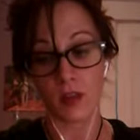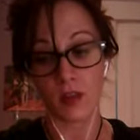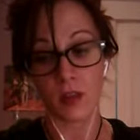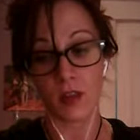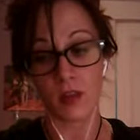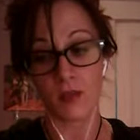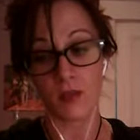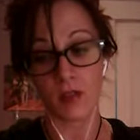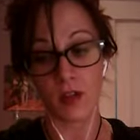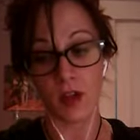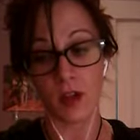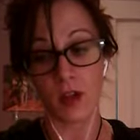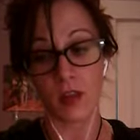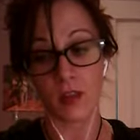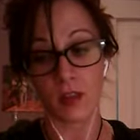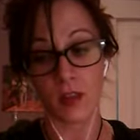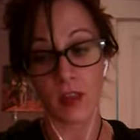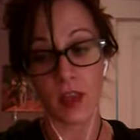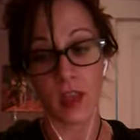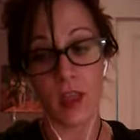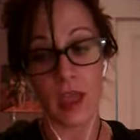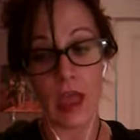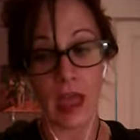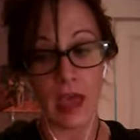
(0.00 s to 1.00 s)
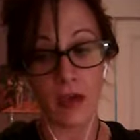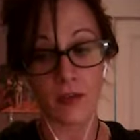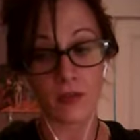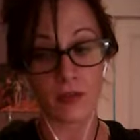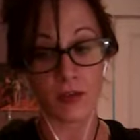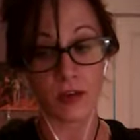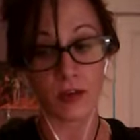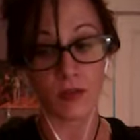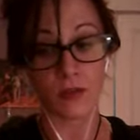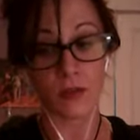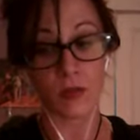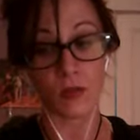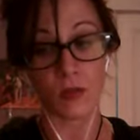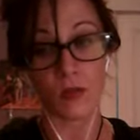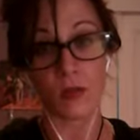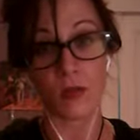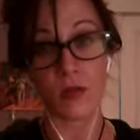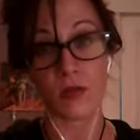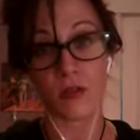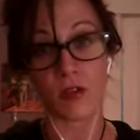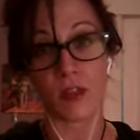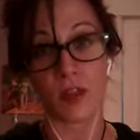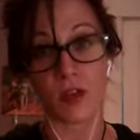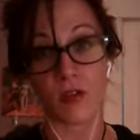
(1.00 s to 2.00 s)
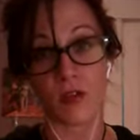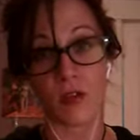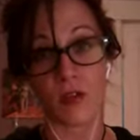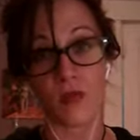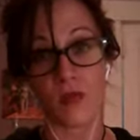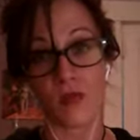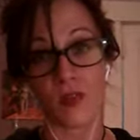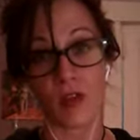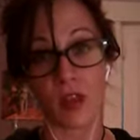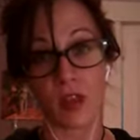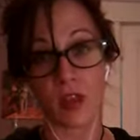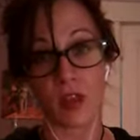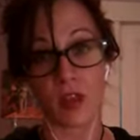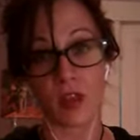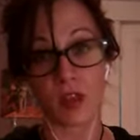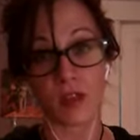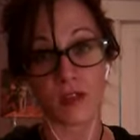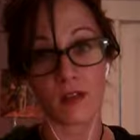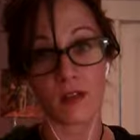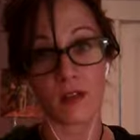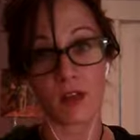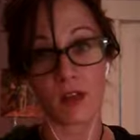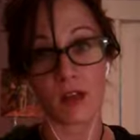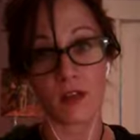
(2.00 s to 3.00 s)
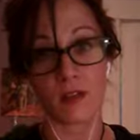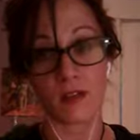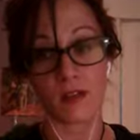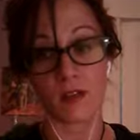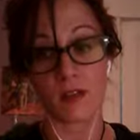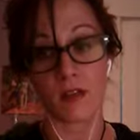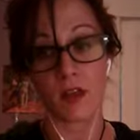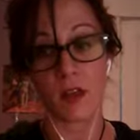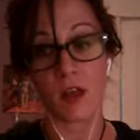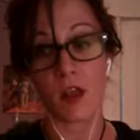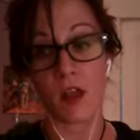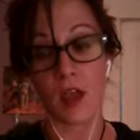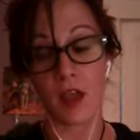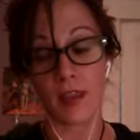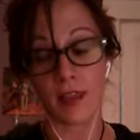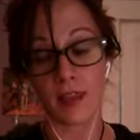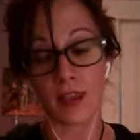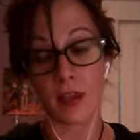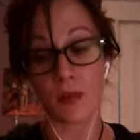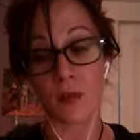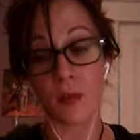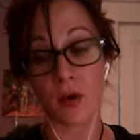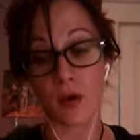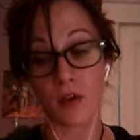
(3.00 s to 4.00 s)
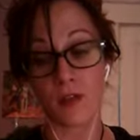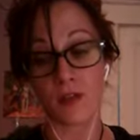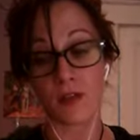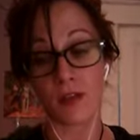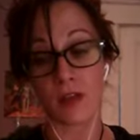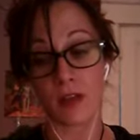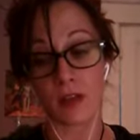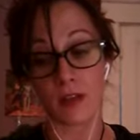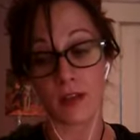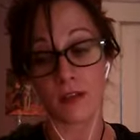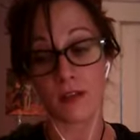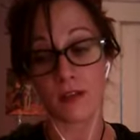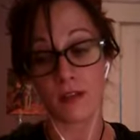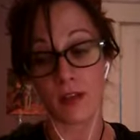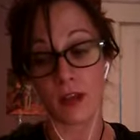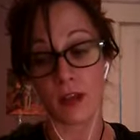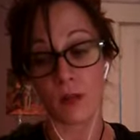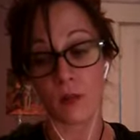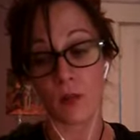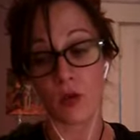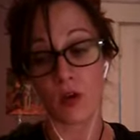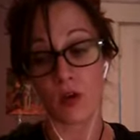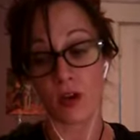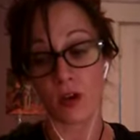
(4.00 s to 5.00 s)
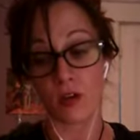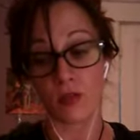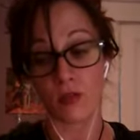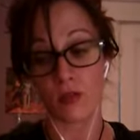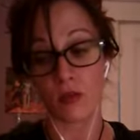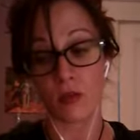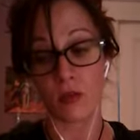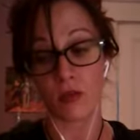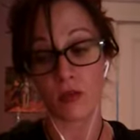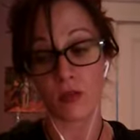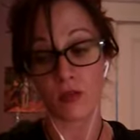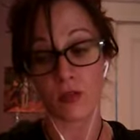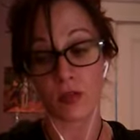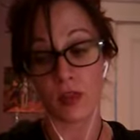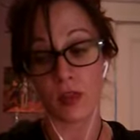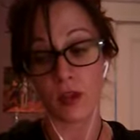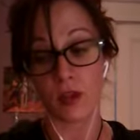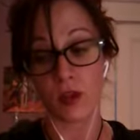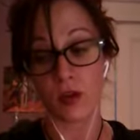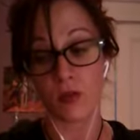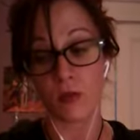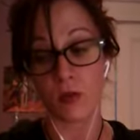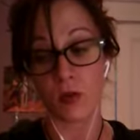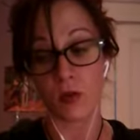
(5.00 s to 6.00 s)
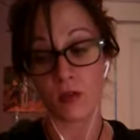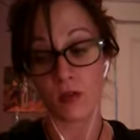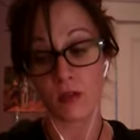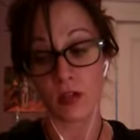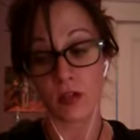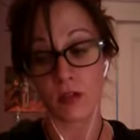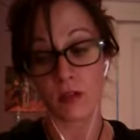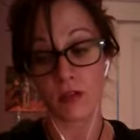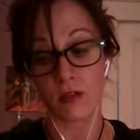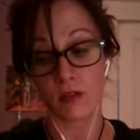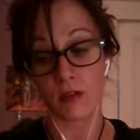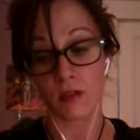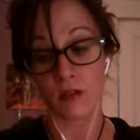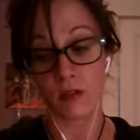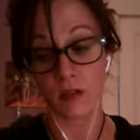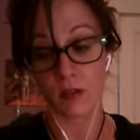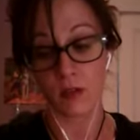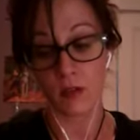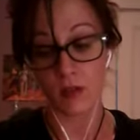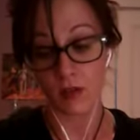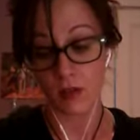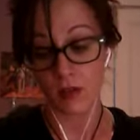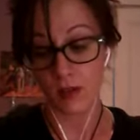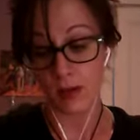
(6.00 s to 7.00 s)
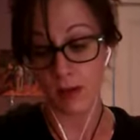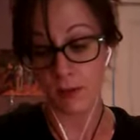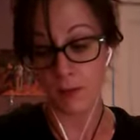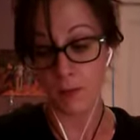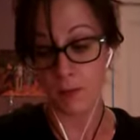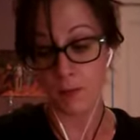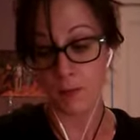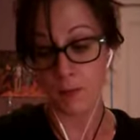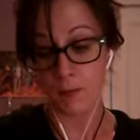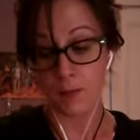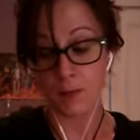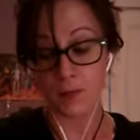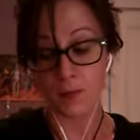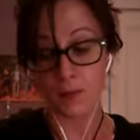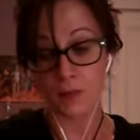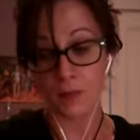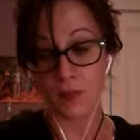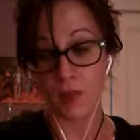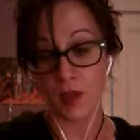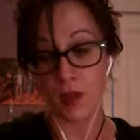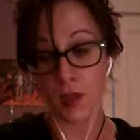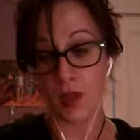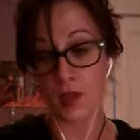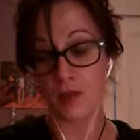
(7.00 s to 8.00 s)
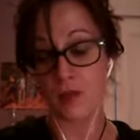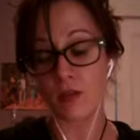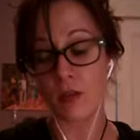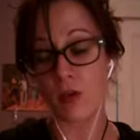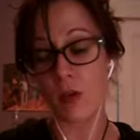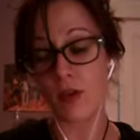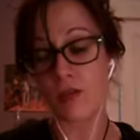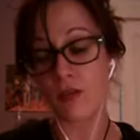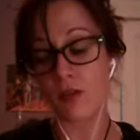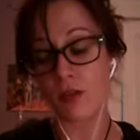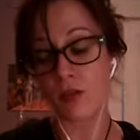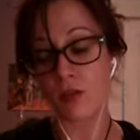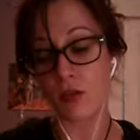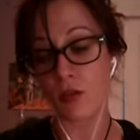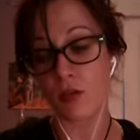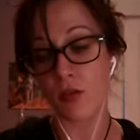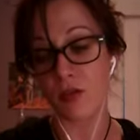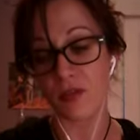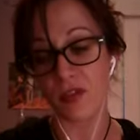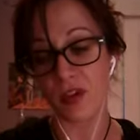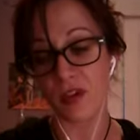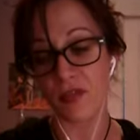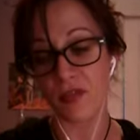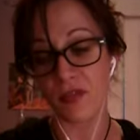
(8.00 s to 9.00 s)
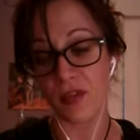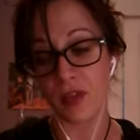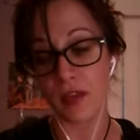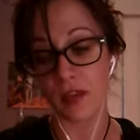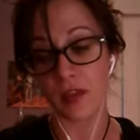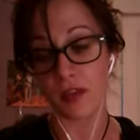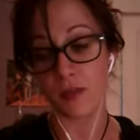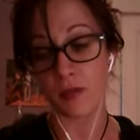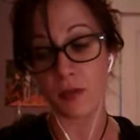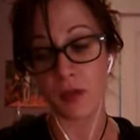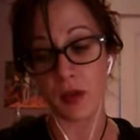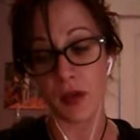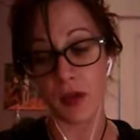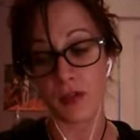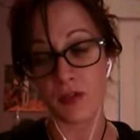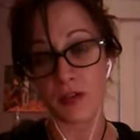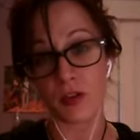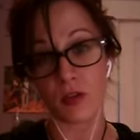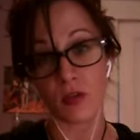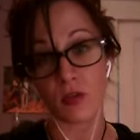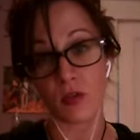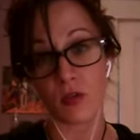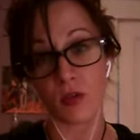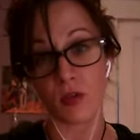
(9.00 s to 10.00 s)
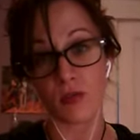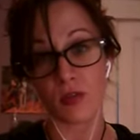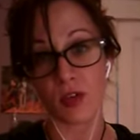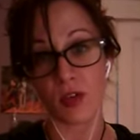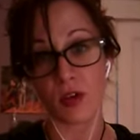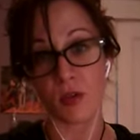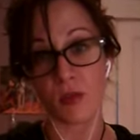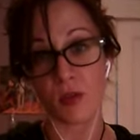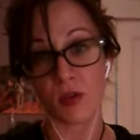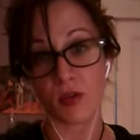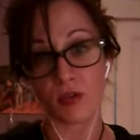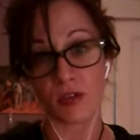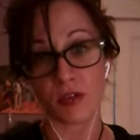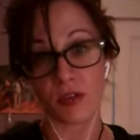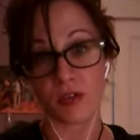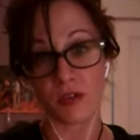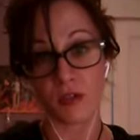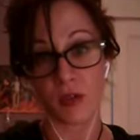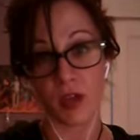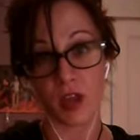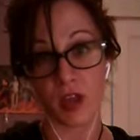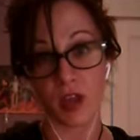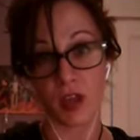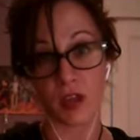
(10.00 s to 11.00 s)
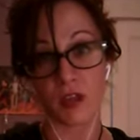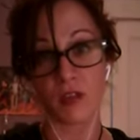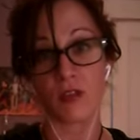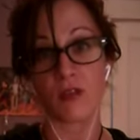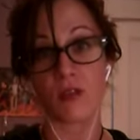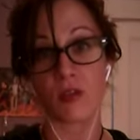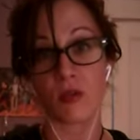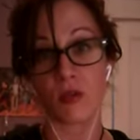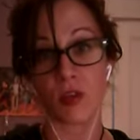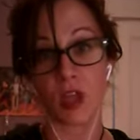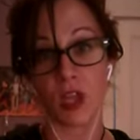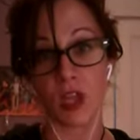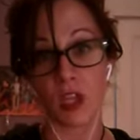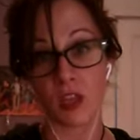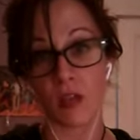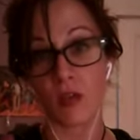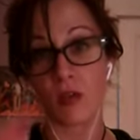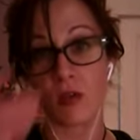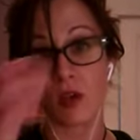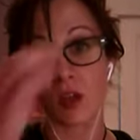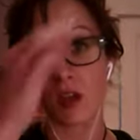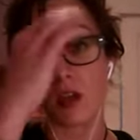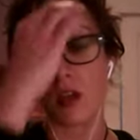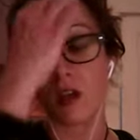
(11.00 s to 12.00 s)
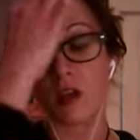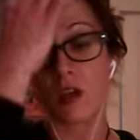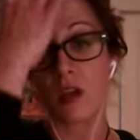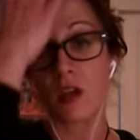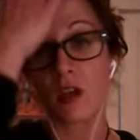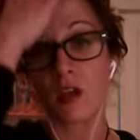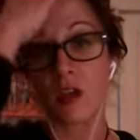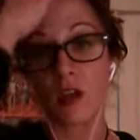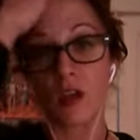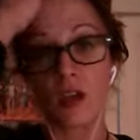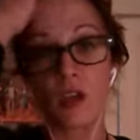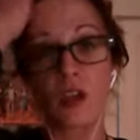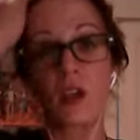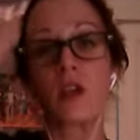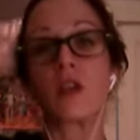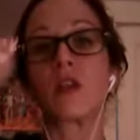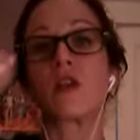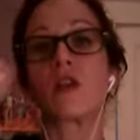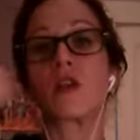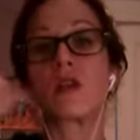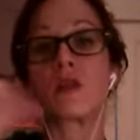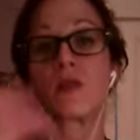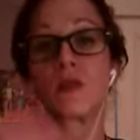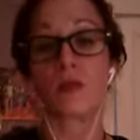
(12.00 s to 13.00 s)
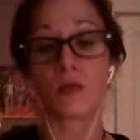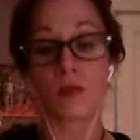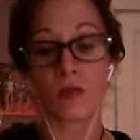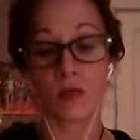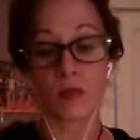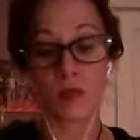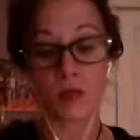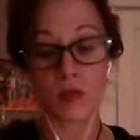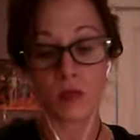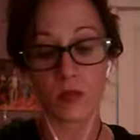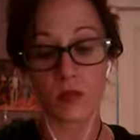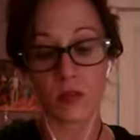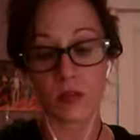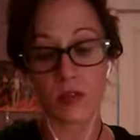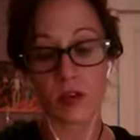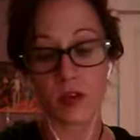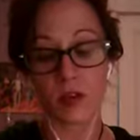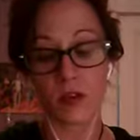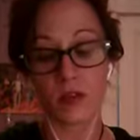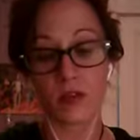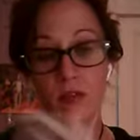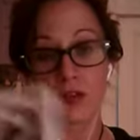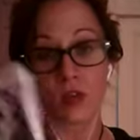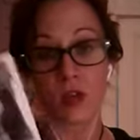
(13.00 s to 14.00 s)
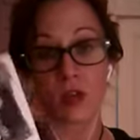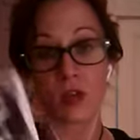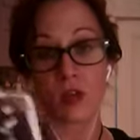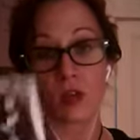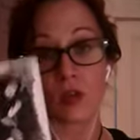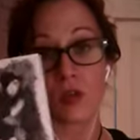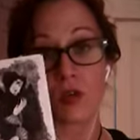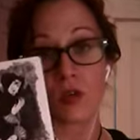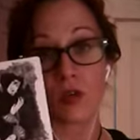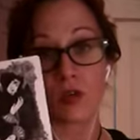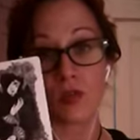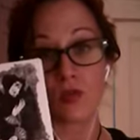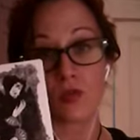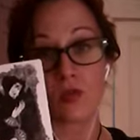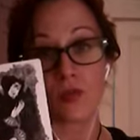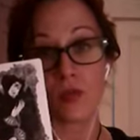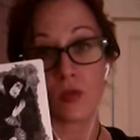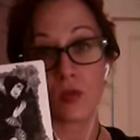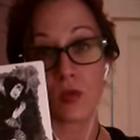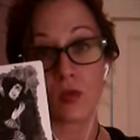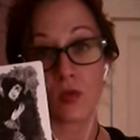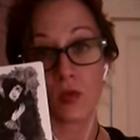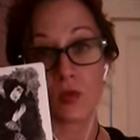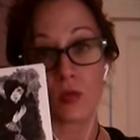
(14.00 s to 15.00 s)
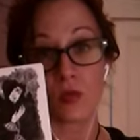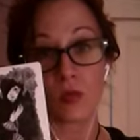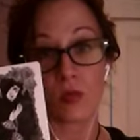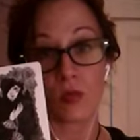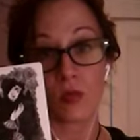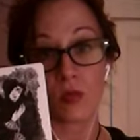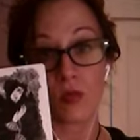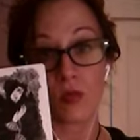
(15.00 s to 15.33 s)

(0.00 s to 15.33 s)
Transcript: They've got they have control over their own feelings. It's I think a person needs to take more control over their emotions. Because you don't have control over your feelings, but you have control over your emotions, okay? So like you can, you know, seriously, you've ooh.